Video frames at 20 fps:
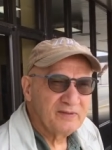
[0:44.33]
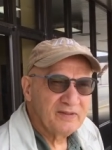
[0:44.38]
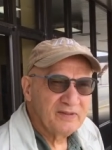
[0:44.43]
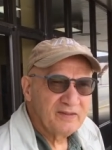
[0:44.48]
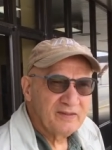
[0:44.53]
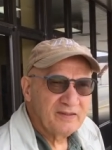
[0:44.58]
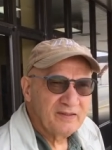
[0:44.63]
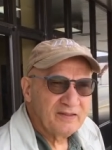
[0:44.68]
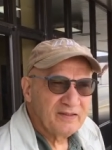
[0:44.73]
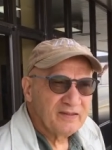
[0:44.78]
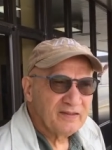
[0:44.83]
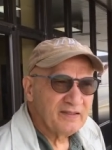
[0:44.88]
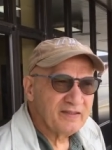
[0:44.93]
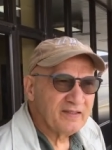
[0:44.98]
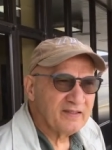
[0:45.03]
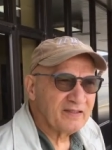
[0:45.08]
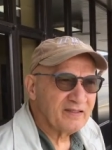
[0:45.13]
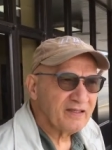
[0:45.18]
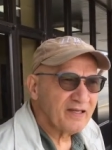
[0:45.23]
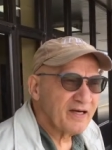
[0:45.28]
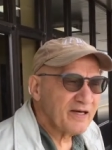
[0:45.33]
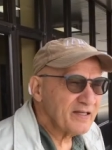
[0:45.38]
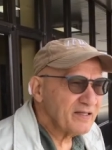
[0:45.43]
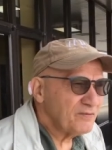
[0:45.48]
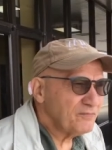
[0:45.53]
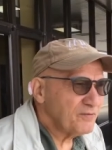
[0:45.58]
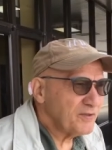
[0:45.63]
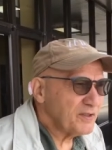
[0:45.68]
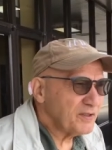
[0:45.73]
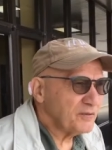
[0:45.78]
Yeah. Yeah, a lot
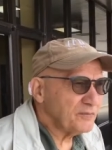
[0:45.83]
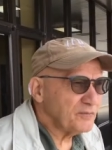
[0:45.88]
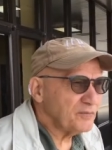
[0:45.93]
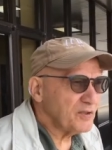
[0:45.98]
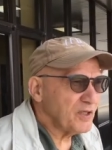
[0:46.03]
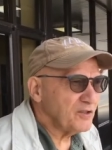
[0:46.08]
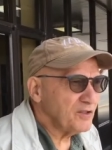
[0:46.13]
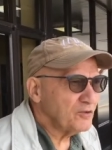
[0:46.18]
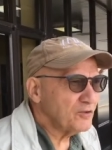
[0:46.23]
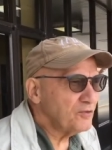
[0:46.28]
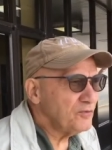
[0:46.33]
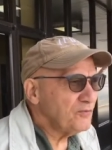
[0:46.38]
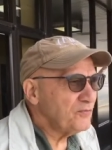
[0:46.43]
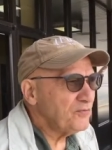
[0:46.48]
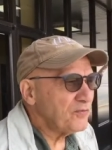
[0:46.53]
of uh, you couldn't